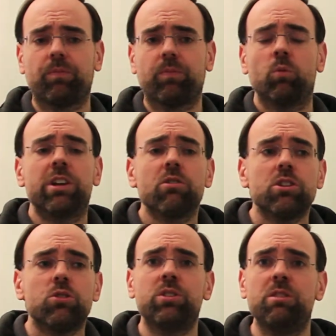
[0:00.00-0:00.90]
Well, here at
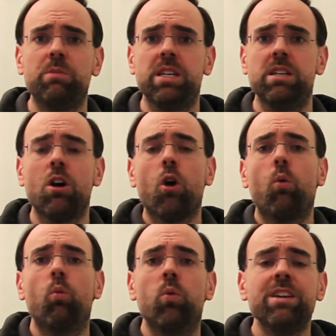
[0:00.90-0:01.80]
NuoDB,
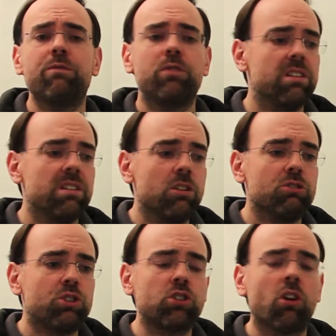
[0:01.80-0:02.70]
we've
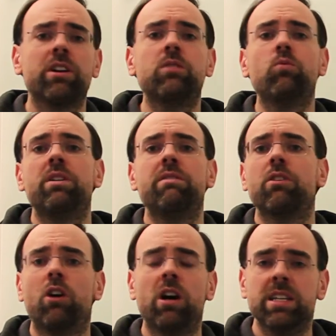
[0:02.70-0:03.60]
started with
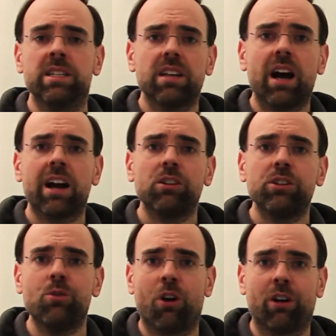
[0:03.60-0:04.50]
an entirely
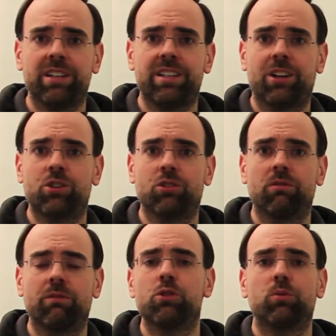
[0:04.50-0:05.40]
new architecture
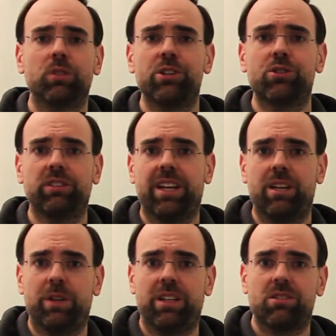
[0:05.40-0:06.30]
for the relational
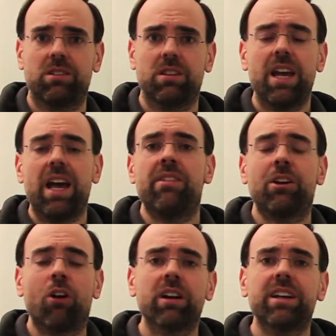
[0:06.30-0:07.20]
database. And that
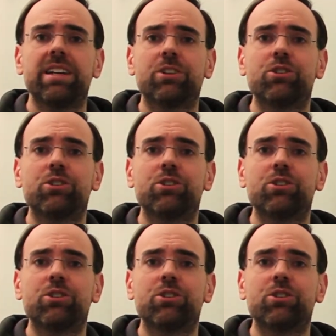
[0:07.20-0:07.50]
architecture